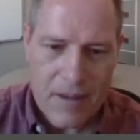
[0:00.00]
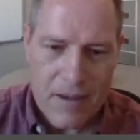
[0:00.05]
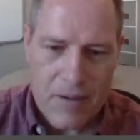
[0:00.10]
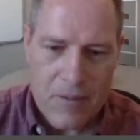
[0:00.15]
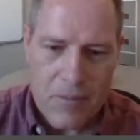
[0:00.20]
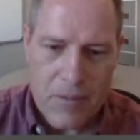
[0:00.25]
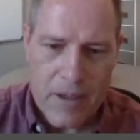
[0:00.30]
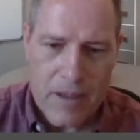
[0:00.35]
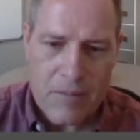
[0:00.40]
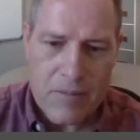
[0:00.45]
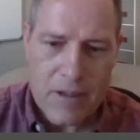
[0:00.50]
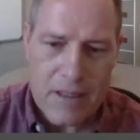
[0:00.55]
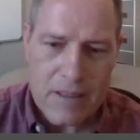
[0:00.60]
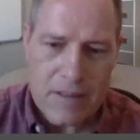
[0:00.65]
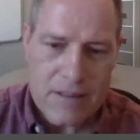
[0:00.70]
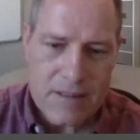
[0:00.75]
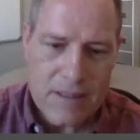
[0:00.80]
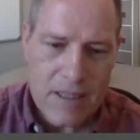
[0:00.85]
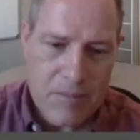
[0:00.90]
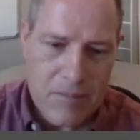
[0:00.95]
when we
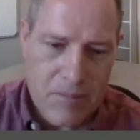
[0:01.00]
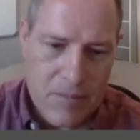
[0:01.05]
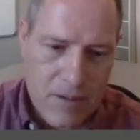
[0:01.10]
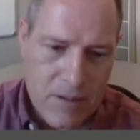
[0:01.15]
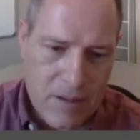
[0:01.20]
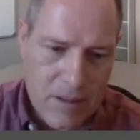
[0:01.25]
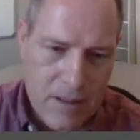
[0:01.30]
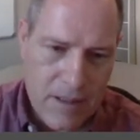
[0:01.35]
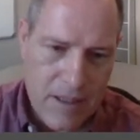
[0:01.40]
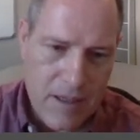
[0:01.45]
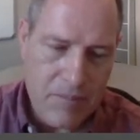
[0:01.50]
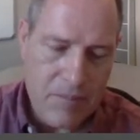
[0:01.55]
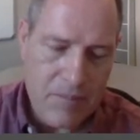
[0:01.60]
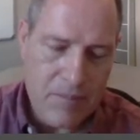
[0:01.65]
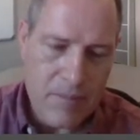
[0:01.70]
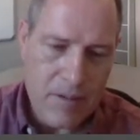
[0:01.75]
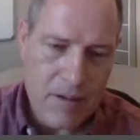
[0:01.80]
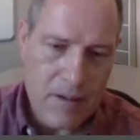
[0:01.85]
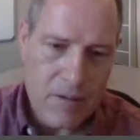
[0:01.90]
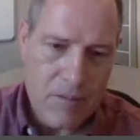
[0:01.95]
assemble
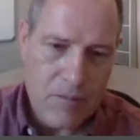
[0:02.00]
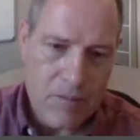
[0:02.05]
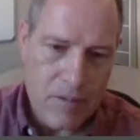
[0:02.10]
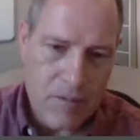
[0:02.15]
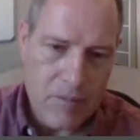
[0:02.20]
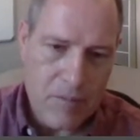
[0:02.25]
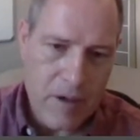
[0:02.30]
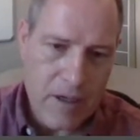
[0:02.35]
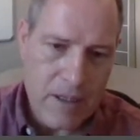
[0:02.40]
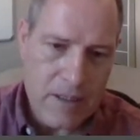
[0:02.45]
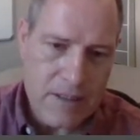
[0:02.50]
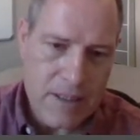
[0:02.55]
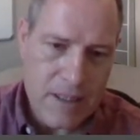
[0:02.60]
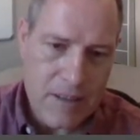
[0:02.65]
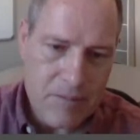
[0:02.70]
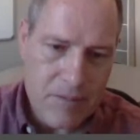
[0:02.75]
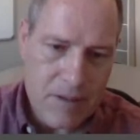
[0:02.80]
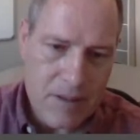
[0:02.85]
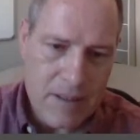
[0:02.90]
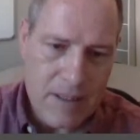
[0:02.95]
them, when we
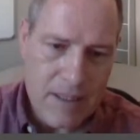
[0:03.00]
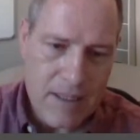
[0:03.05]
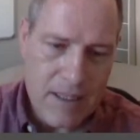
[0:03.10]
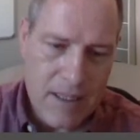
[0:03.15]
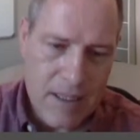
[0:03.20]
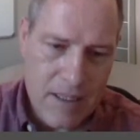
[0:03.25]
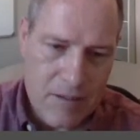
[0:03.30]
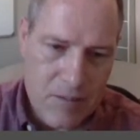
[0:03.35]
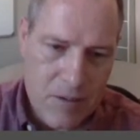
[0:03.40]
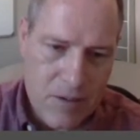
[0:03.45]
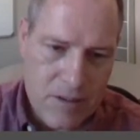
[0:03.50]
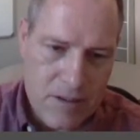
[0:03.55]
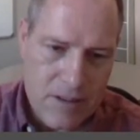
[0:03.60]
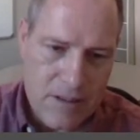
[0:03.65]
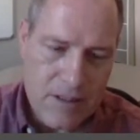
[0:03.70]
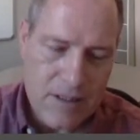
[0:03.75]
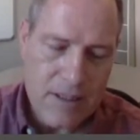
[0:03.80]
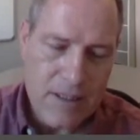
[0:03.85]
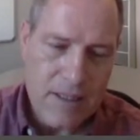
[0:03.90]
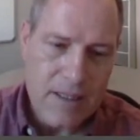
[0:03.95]
assemble the
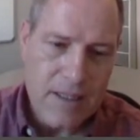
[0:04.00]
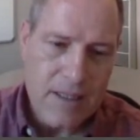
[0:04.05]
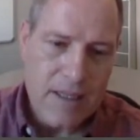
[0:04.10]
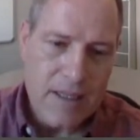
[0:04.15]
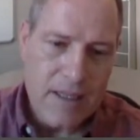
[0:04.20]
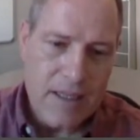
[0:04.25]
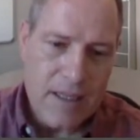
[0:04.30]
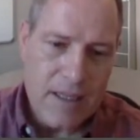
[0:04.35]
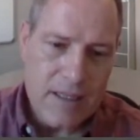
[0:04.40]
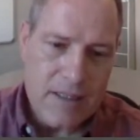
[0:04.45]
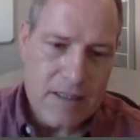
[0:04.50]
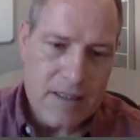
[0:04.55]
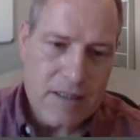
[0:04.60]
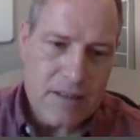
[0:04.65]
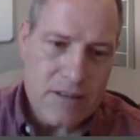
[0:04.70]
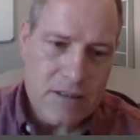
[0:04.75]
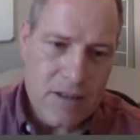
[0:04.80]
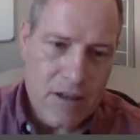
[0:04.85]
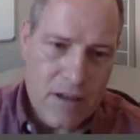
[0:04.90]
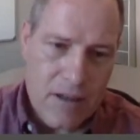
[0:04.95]
gearbox, is the
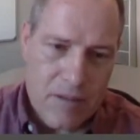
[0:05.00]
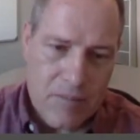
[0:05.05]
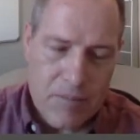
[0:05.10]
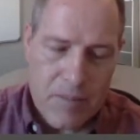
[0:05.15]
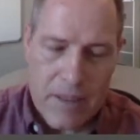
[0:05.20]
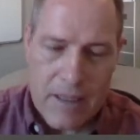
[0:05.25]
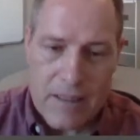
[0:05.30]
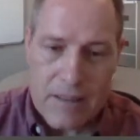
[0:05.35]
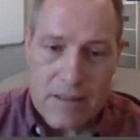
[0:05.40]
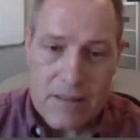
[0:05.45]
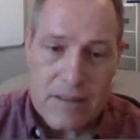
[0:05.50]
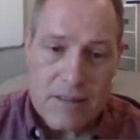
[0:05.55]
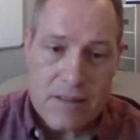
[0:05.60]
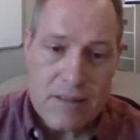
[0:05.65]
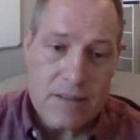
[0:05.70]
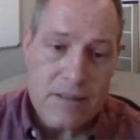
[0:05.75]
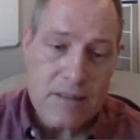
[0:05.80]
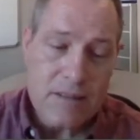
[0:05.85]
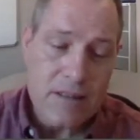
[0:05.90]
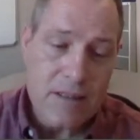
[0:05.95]
side
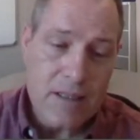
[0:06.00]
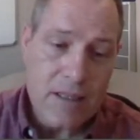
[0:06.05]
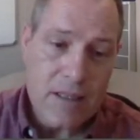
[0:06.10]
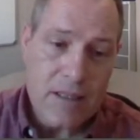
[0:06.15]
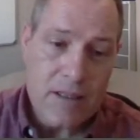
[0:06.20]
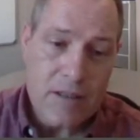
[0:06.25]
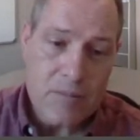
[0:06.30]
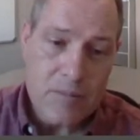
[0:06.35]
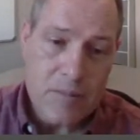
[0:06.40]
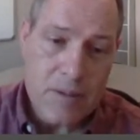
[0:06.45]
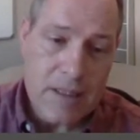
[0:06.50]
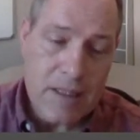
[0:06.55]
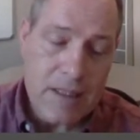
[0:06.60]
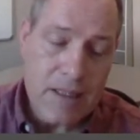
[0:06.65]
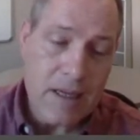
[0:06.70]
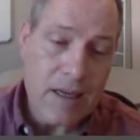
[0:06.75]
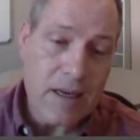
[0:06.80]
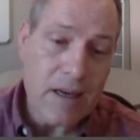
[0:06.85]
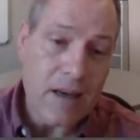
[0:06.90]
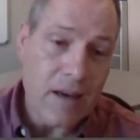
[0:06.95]
plates need to
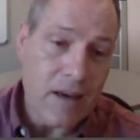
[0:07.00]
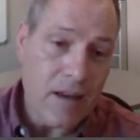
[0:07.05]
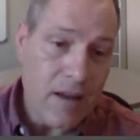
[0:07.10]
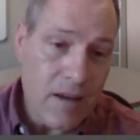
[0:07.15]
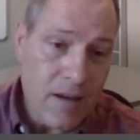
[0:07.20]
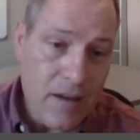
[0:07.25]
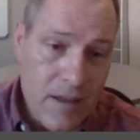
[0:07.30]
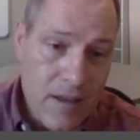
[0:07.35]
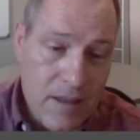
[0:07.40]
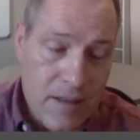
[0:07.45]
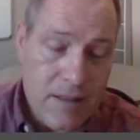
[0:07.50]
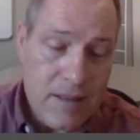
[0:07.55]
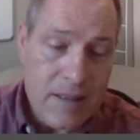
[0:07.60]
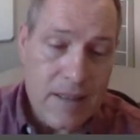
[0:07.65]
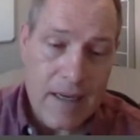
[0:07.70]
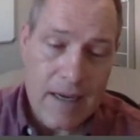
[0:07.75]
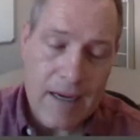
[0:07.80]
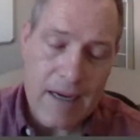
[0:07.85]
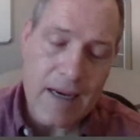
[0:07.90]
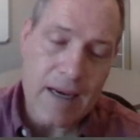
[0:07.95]
be aligned
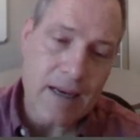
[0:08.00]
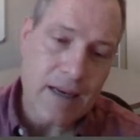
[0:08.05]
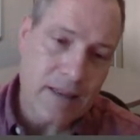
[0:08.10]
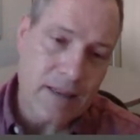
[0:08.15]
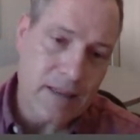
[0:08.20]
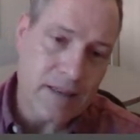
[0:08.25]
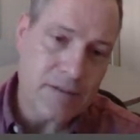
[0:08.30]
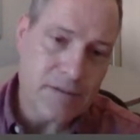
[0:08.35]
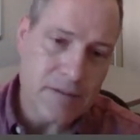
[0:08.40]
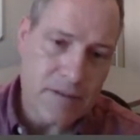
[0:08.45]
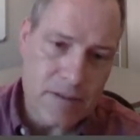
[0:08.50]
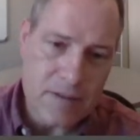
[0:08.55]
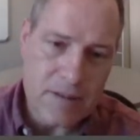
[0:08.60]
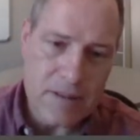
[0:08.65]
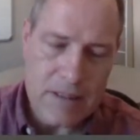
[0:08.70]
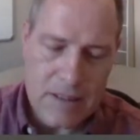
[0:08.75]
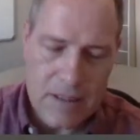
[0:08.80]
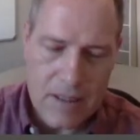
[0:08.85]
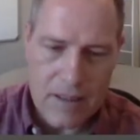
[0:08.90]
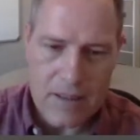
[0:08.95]
relative to
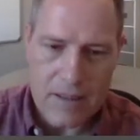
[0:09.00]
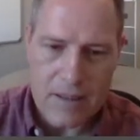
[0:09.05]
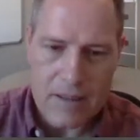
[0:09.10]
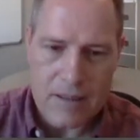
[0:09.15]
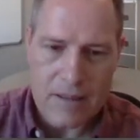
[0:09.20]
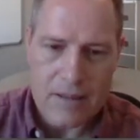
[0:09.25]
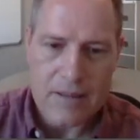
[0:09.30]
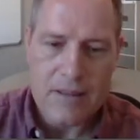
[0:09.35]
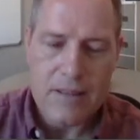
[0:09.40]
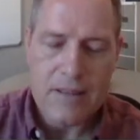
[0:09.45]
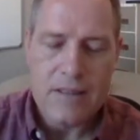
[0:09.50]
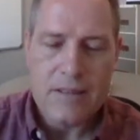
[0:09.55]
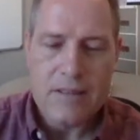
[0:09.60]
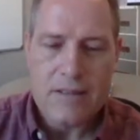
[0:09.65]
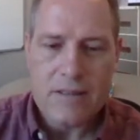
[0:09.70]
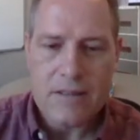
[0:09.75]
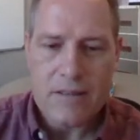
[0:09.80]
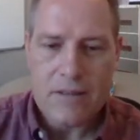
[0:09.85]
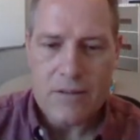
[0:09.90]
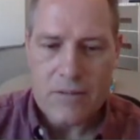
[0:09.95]
each other.
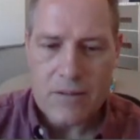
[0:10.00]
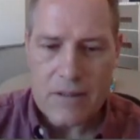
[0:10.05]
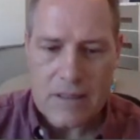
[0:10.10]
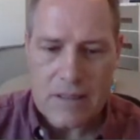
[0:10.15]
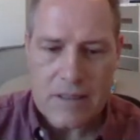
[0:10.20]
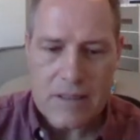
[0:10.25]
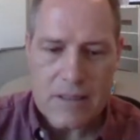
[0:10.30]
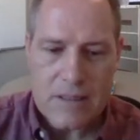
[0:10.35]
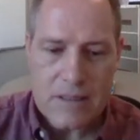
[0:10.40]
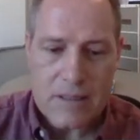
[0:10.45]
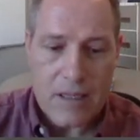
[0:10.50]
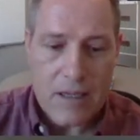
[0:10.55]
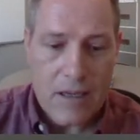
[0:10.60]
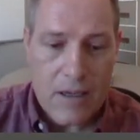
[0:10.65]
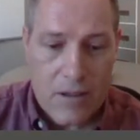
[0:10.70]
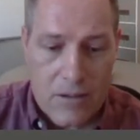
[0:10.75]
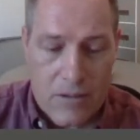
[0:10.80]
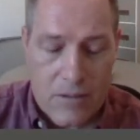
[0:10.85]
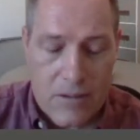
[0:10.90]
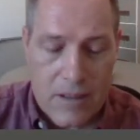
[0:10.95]
So the question is,
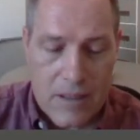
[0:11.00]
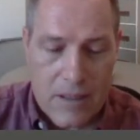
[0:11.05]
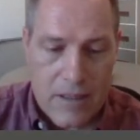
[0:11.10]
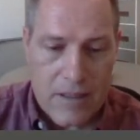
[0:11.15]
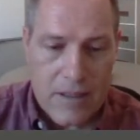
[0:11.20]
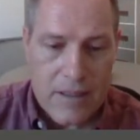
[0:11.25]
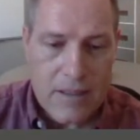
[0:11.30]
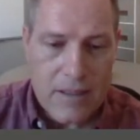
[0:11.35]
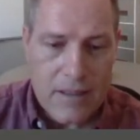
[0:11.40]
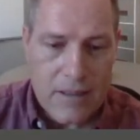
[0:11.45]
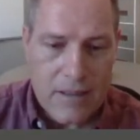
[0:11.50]
how do I